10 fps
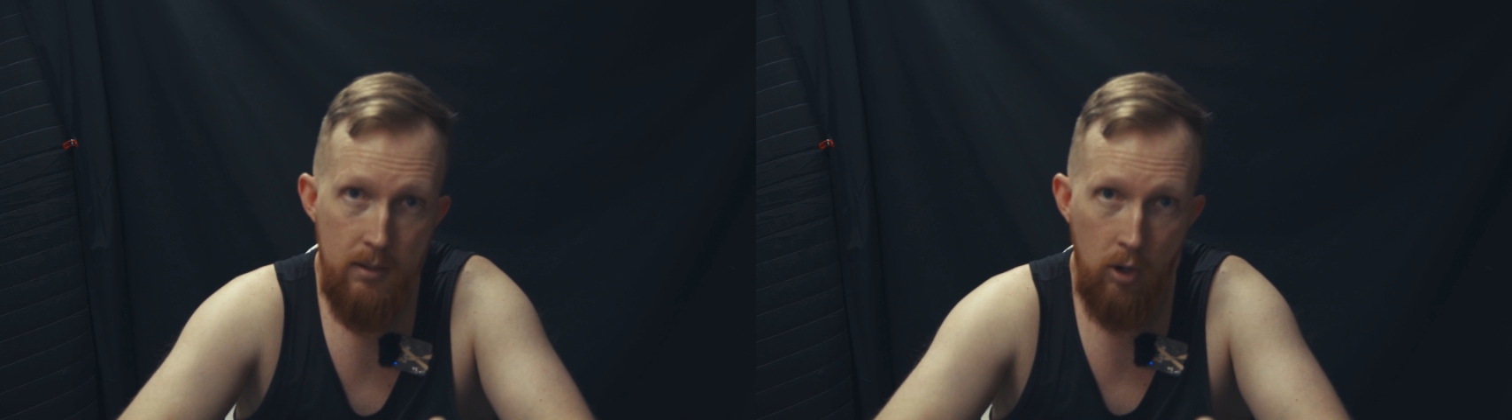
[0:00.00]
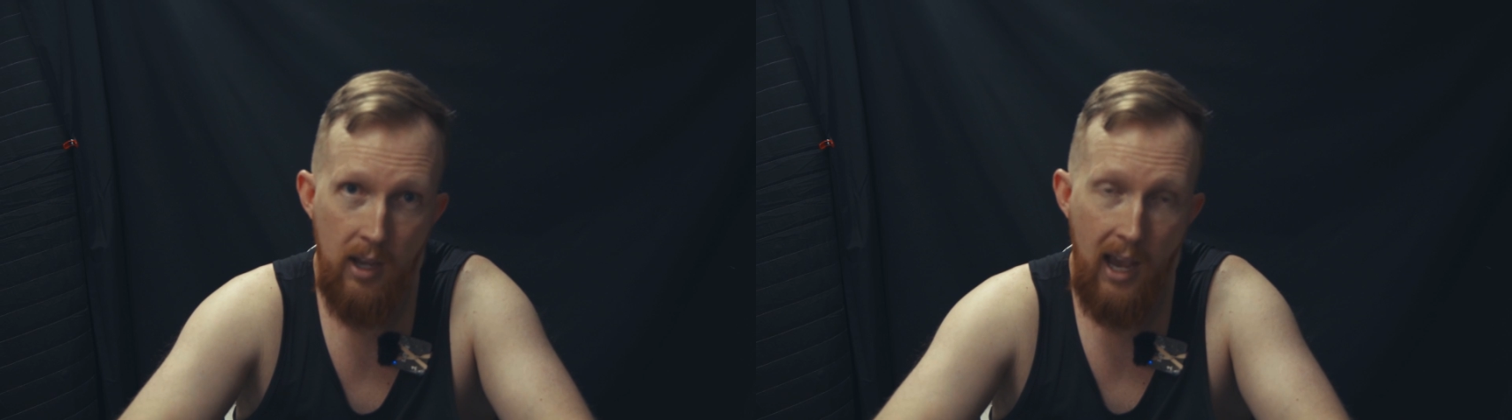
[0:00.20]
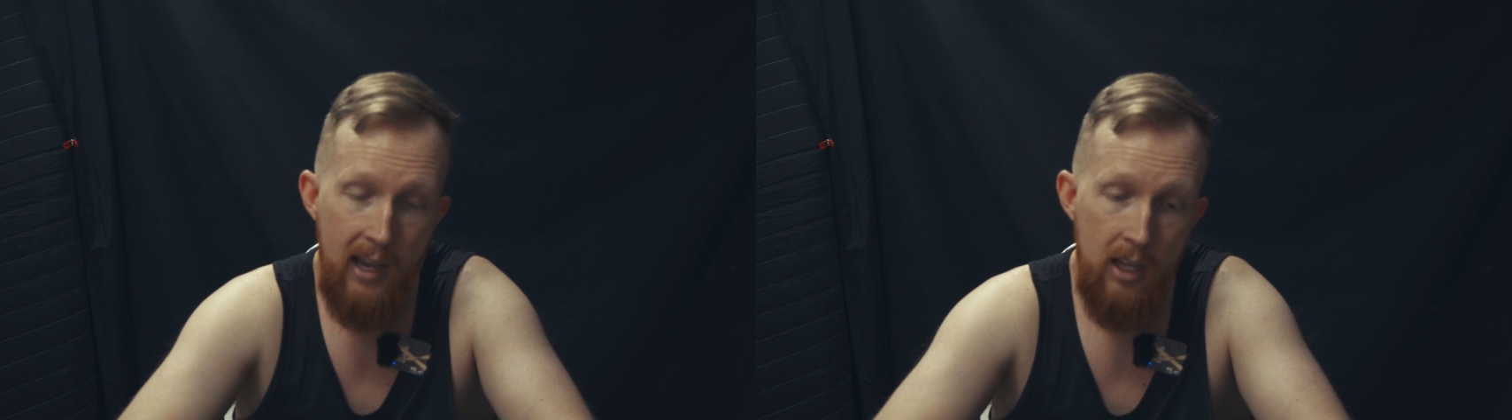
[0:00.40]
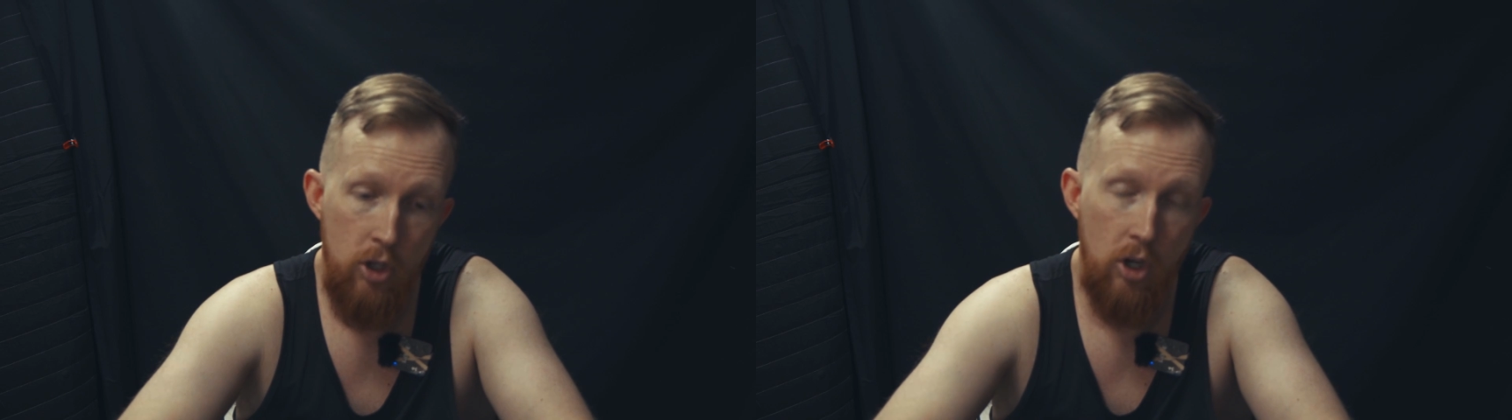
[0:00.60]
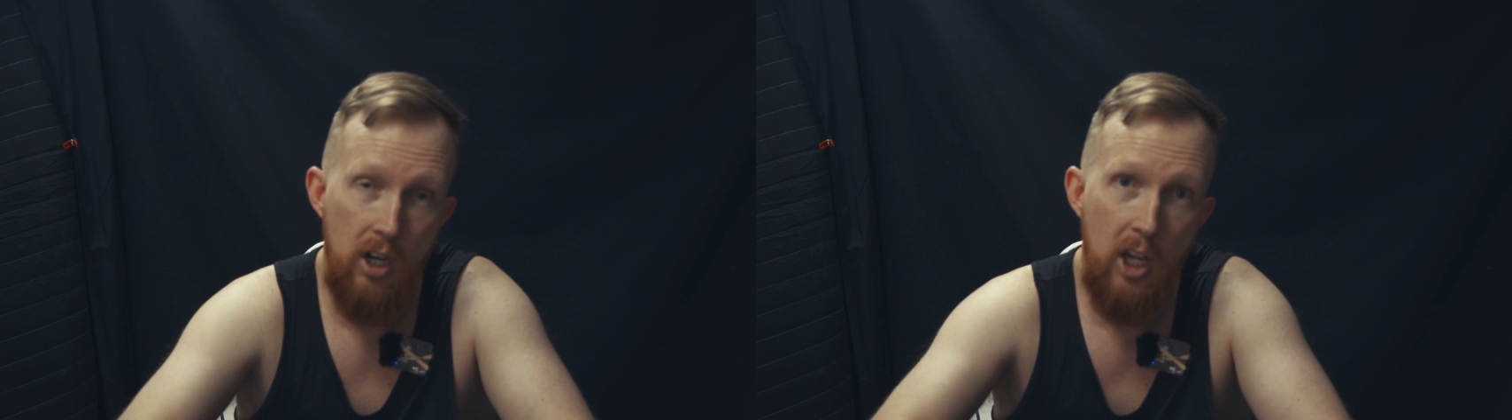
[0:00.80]
Okay,
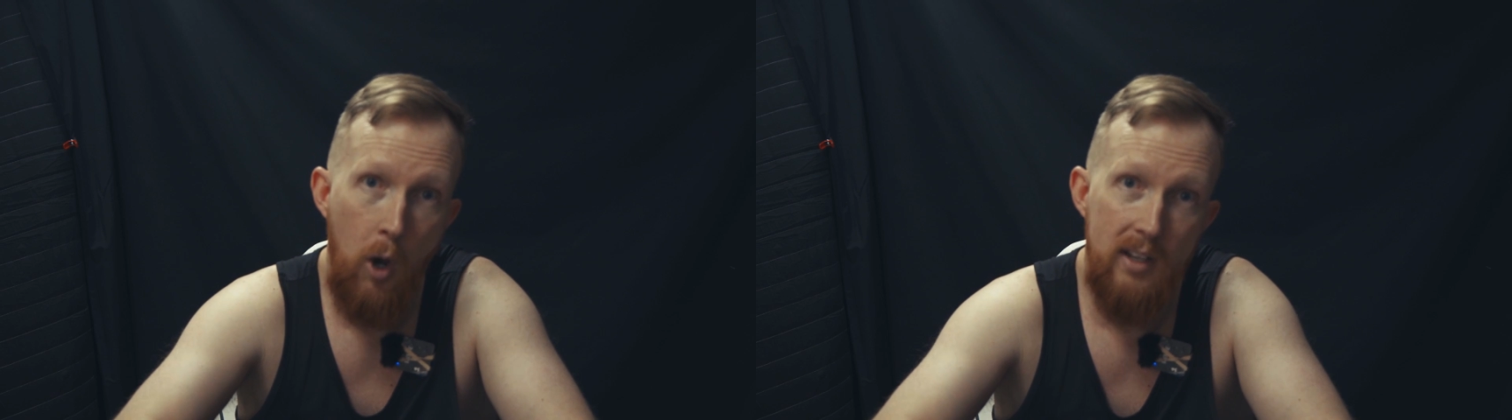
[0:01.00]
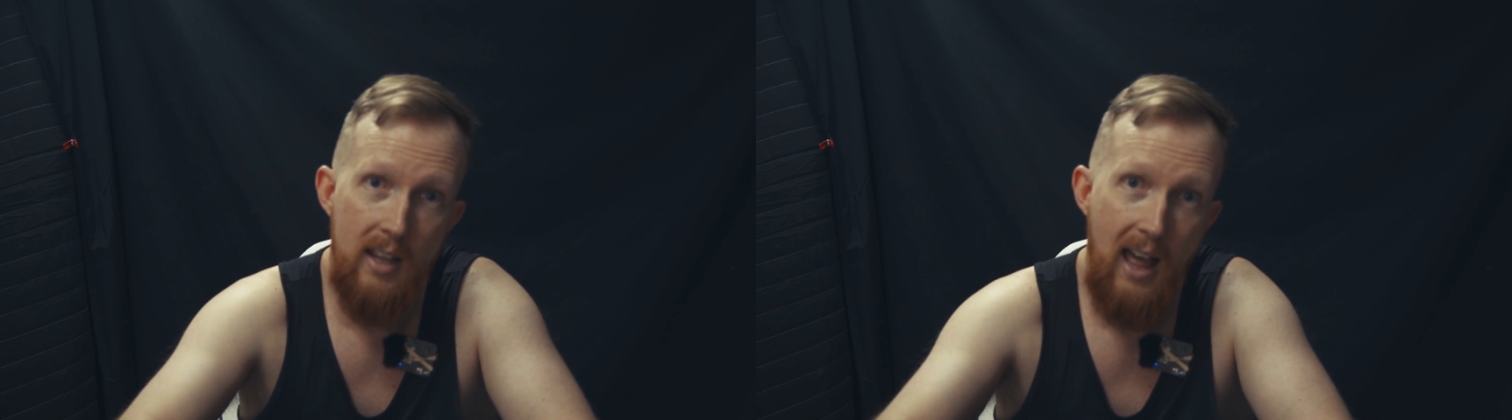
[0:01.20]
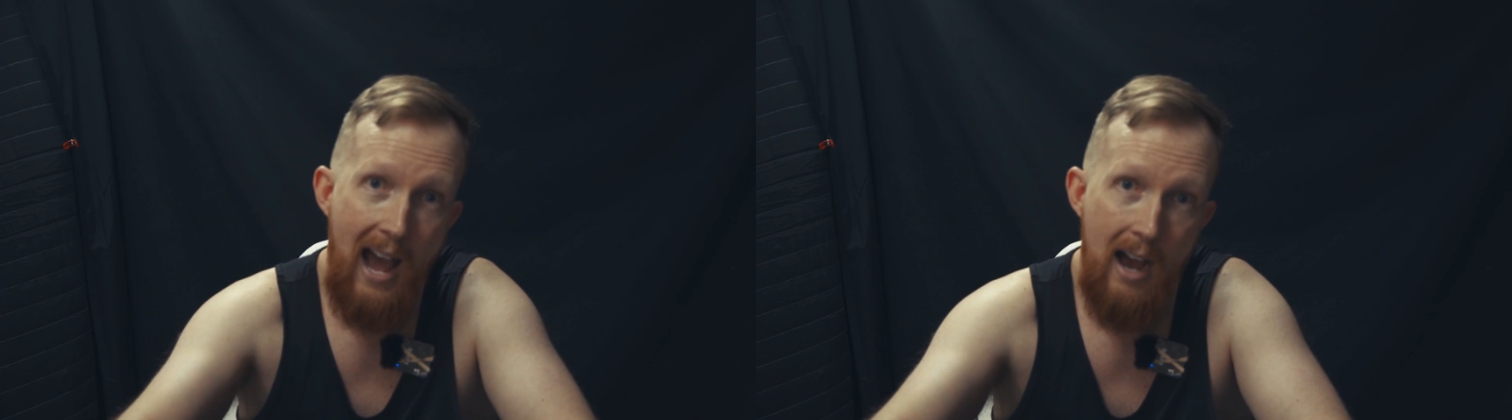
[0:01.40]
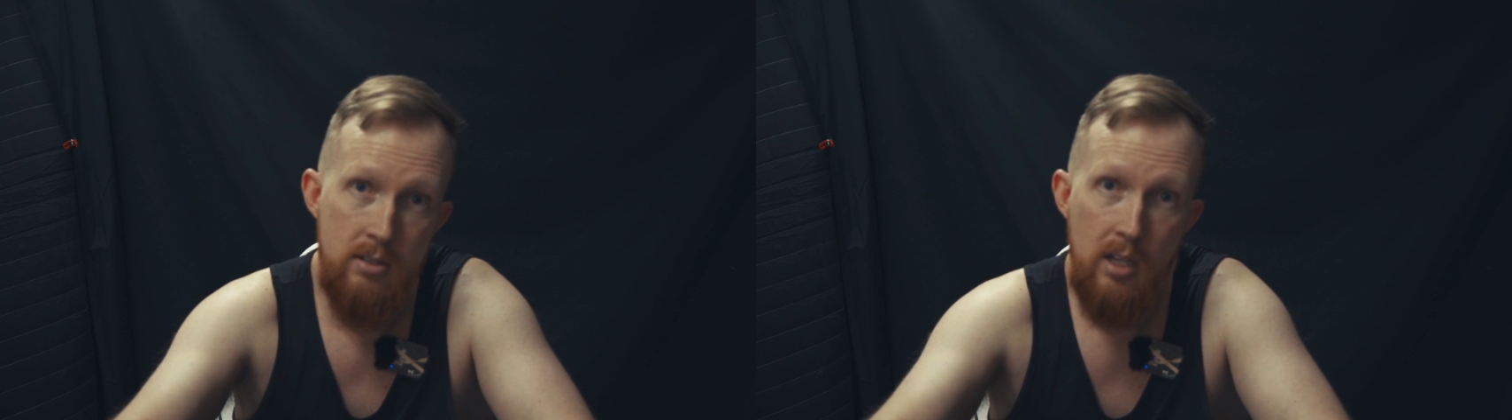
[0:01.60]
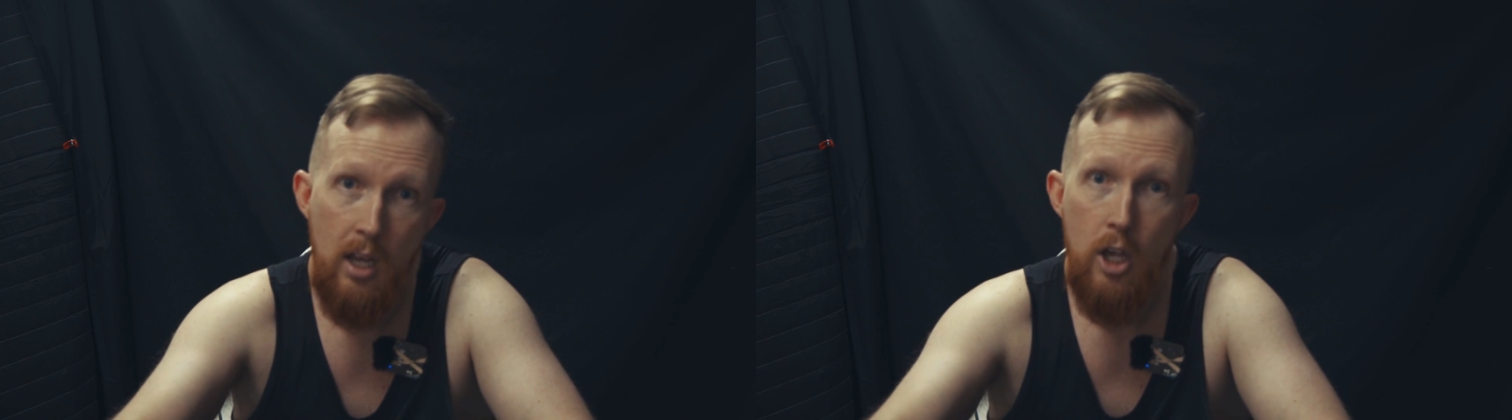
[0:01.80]
you're going to go into the
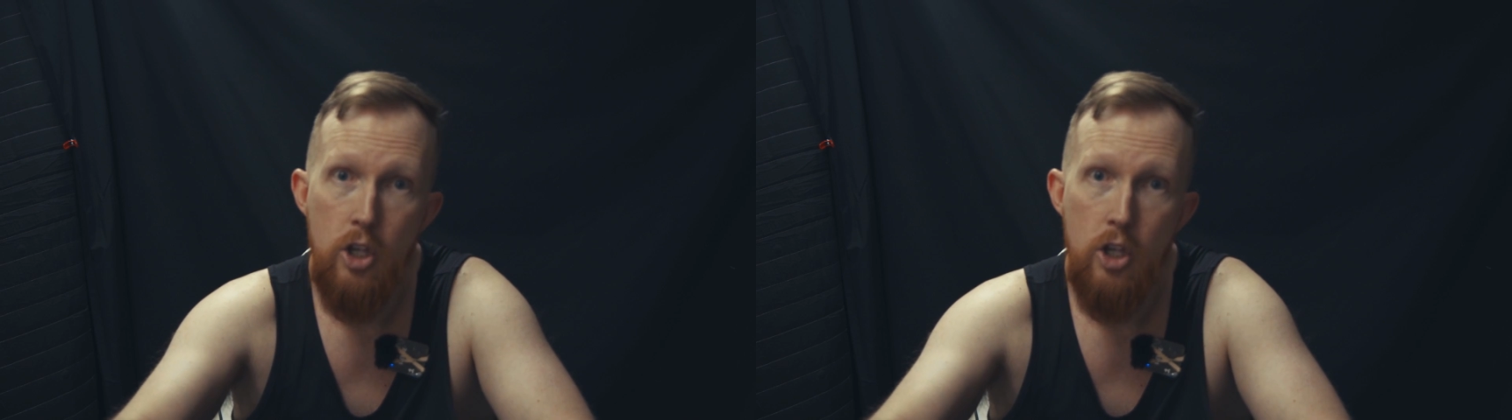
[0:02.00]
house,